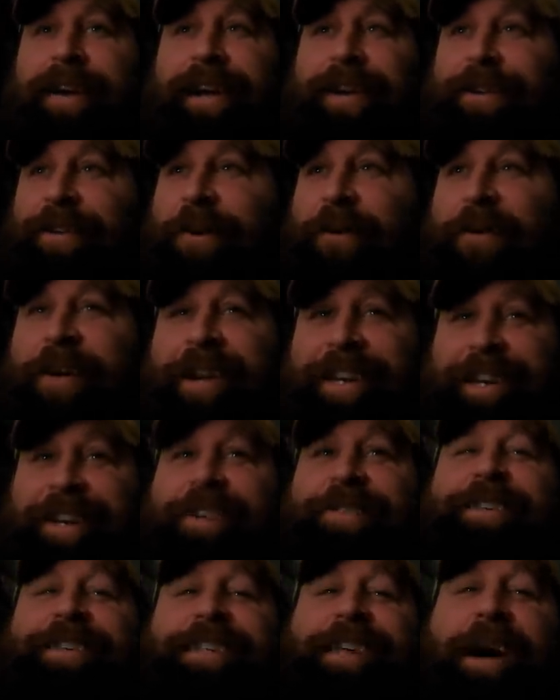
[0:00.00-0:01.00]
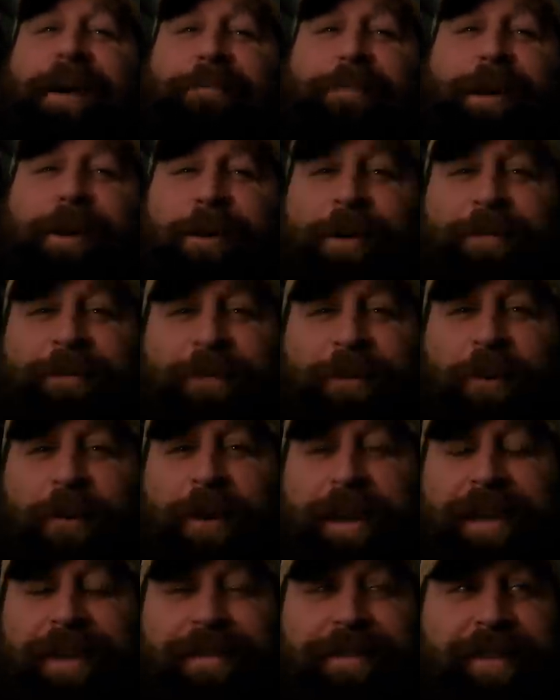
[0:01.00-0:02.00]
I don't know what to do. It's not blowing
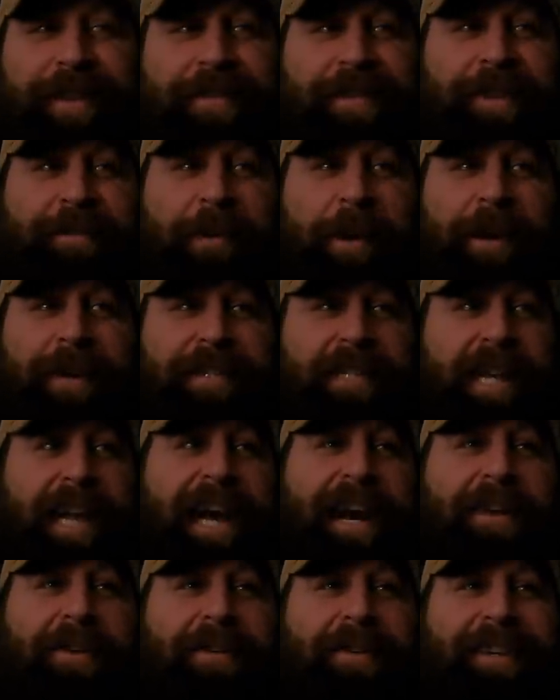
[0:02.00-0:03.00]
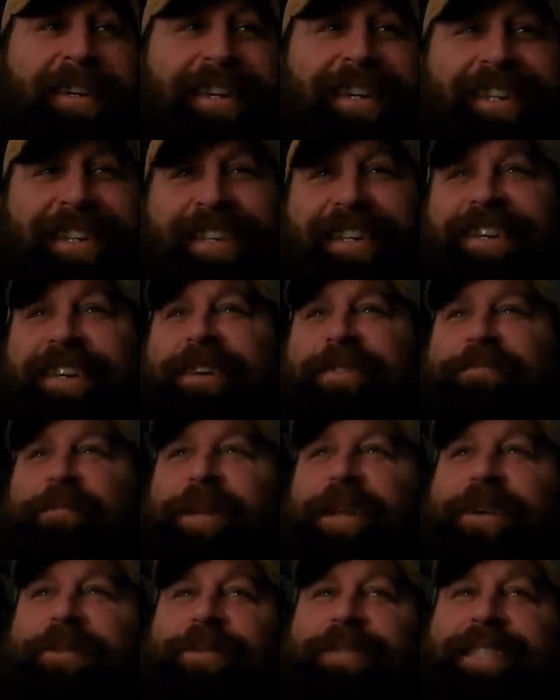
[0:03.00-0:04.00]
forty or fifty miles an hour and
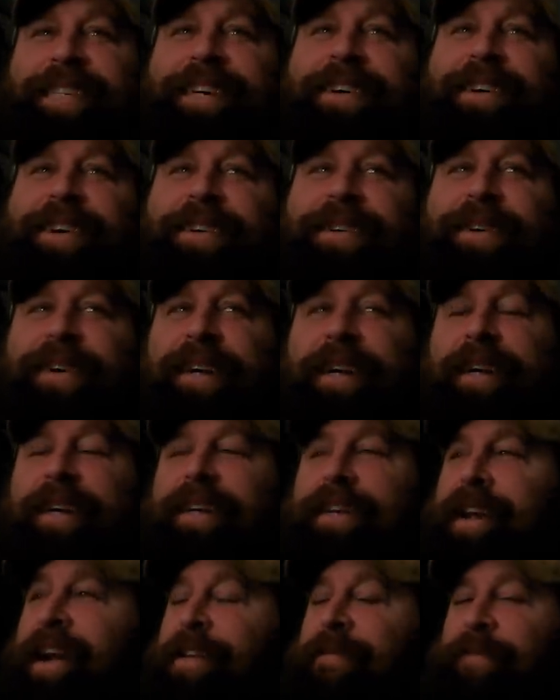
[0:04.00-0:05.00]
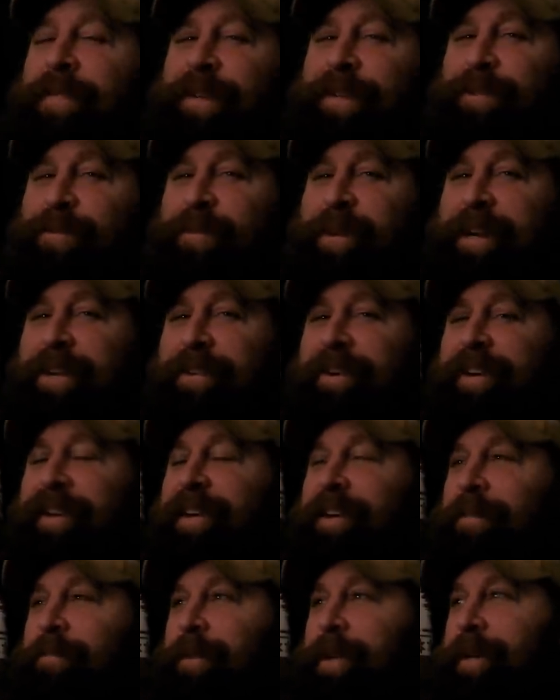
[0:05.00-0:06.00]
below zero. Kind of feels weird.
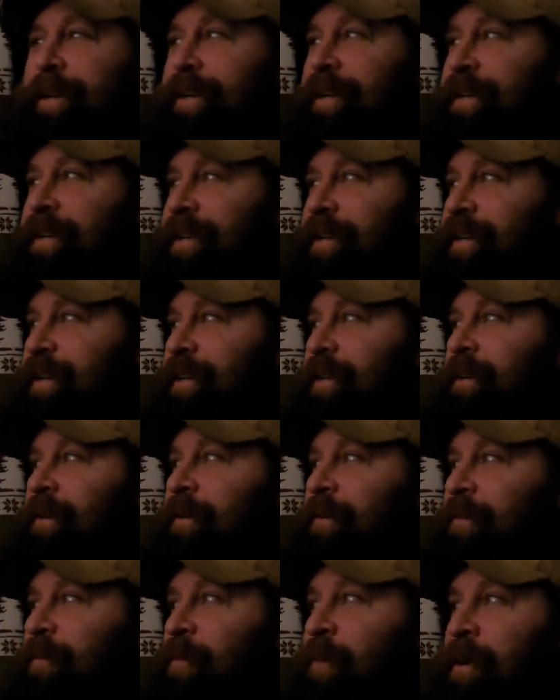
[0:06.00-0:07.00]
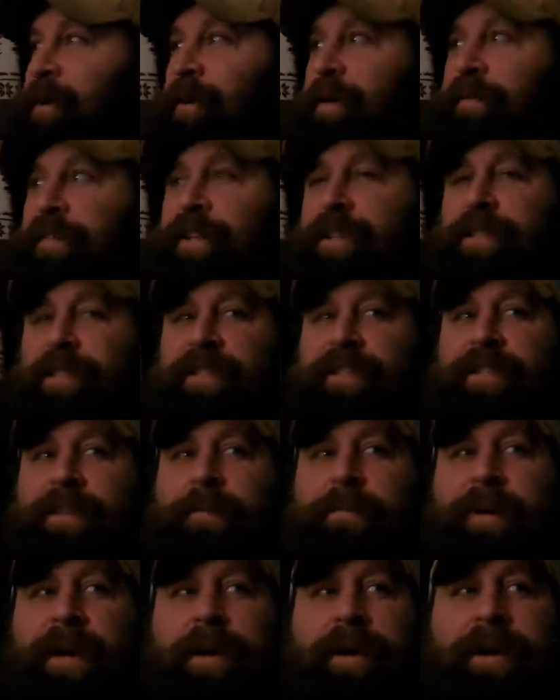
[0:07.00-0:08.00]
I'm like, wondering if this is
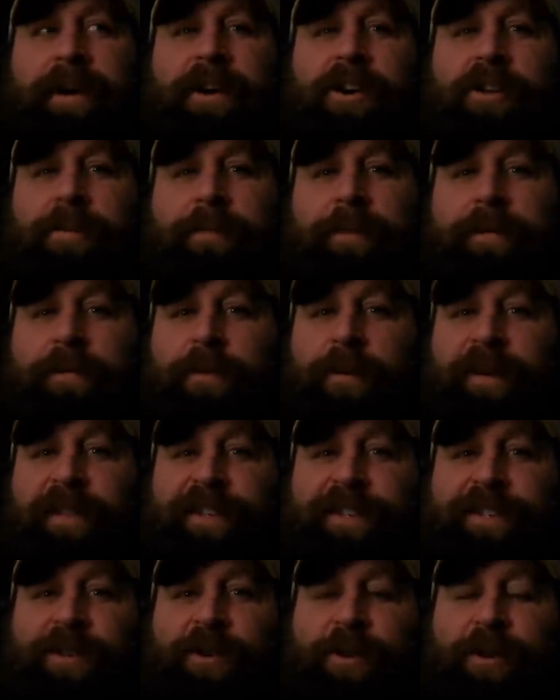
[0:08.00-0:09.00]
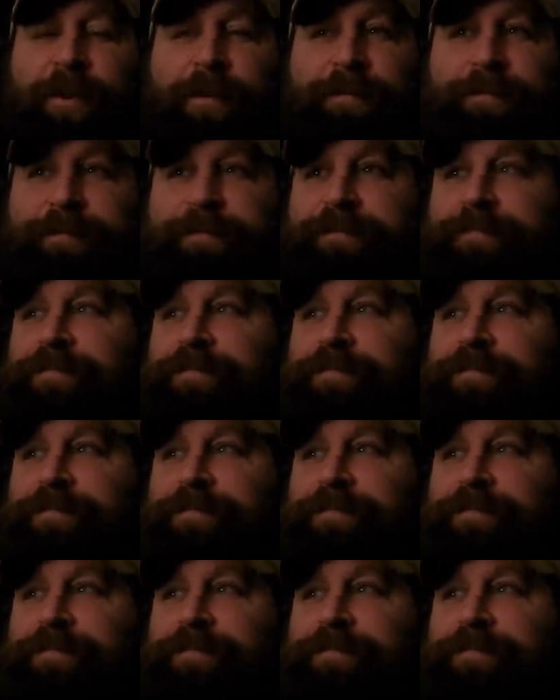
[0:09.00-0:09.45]
some kind of calm before the storm.